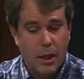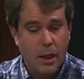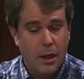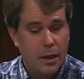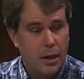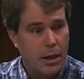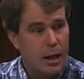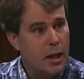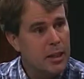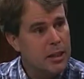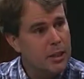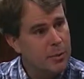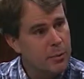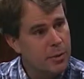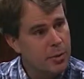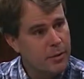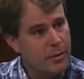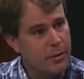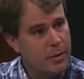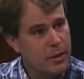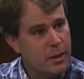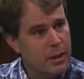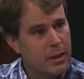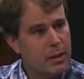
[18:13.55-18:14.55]
the costumer
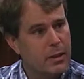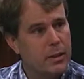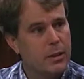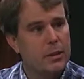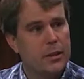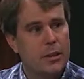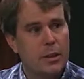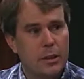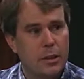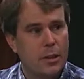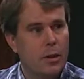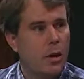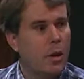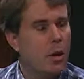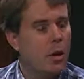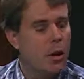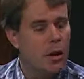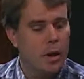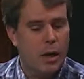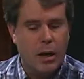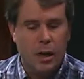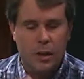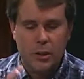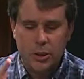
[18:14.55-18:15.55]
over in theater, and she did all mm-hmm.
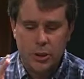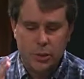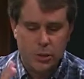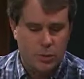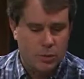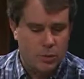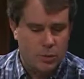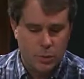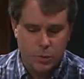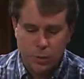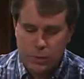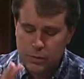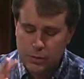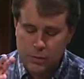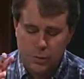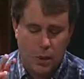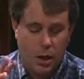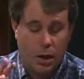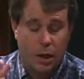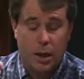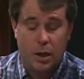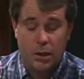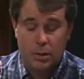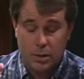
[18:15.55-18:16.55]
our costumes, which are
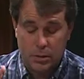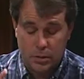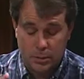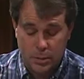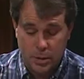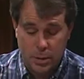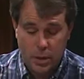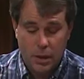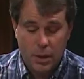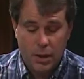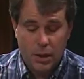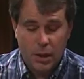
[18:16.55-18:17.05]
awesome.